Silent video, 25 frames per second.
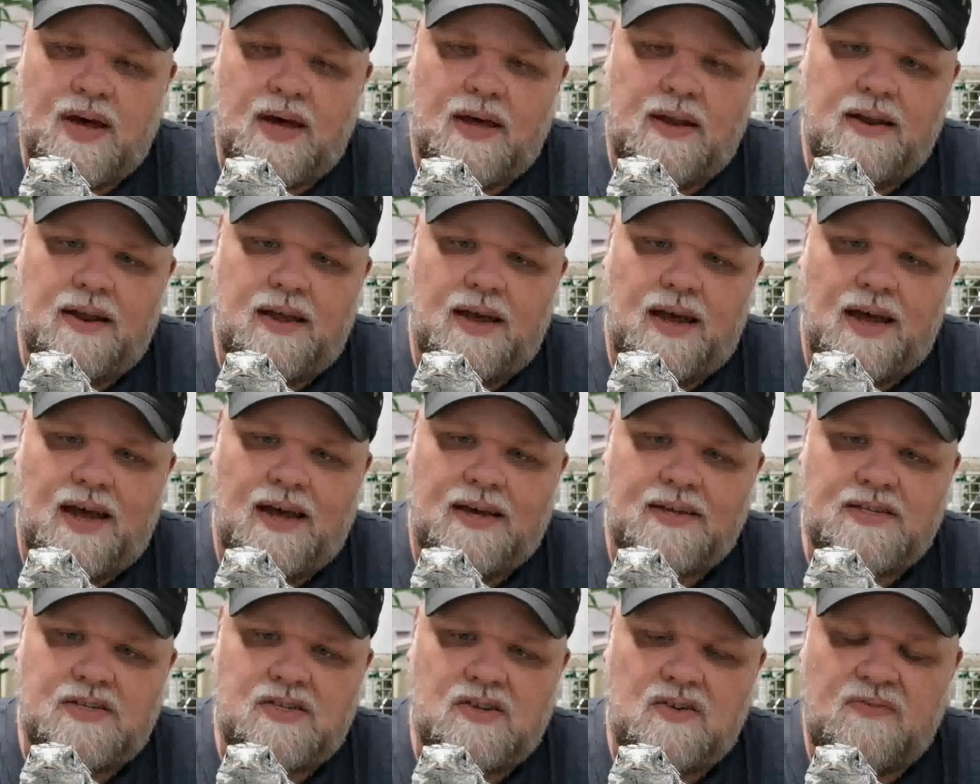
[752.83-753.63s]
But
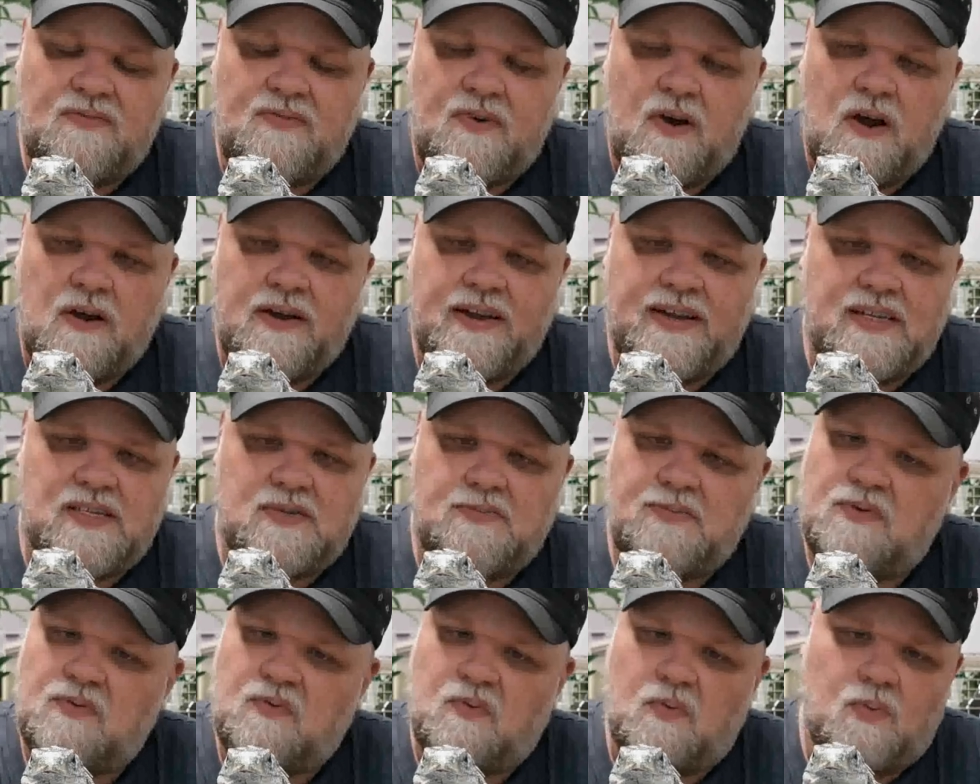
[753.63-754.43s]
so far,
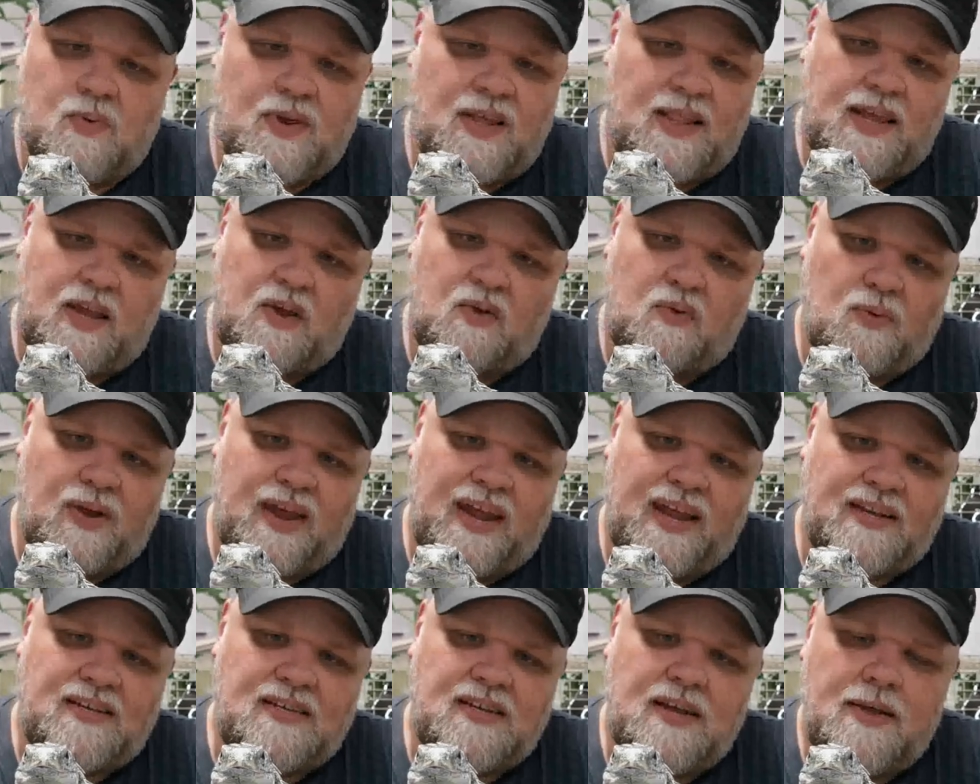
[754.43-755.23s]
he's been really
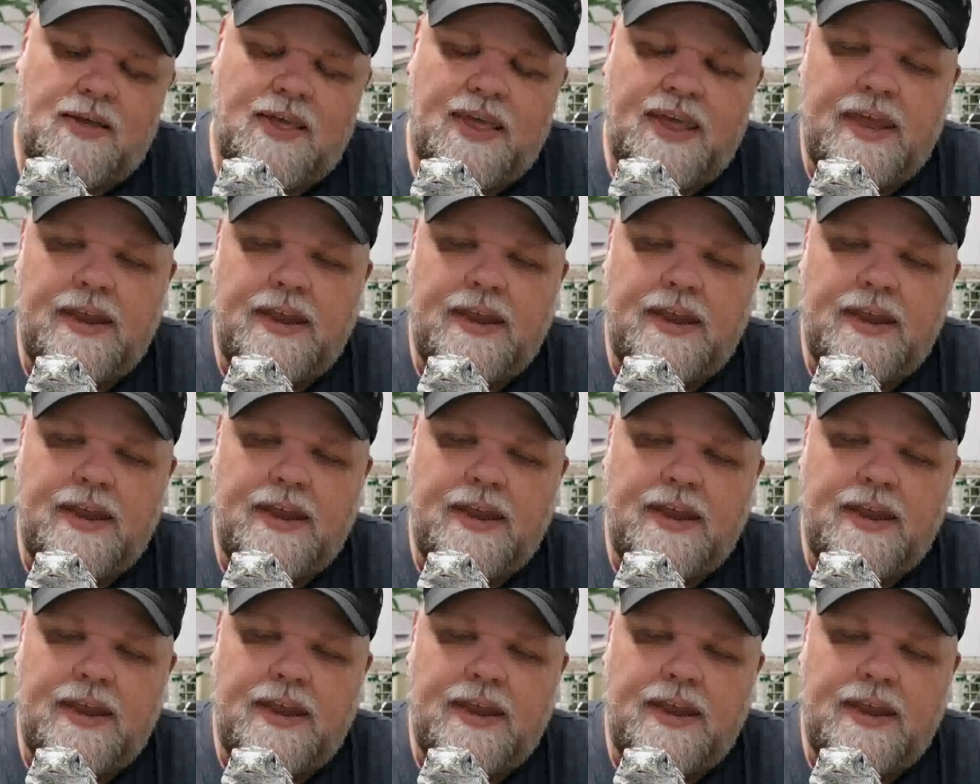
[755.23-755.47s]
great.